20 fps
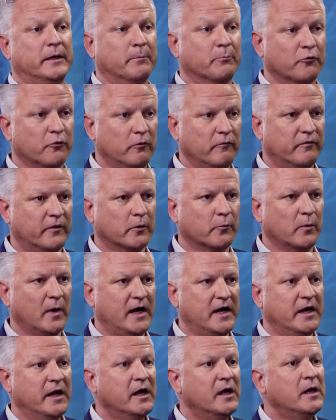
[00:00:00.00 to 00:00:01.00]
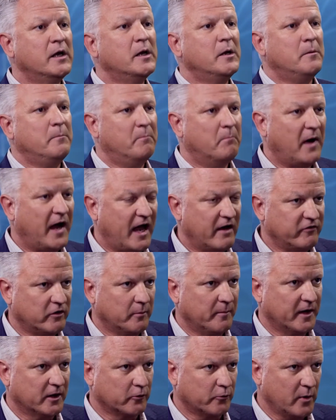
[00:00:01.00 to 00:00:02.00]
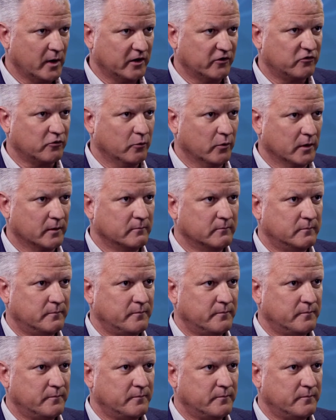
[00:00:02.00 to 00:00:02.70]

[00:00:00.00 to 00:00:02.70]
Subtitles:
improve their rate by having a better credit score.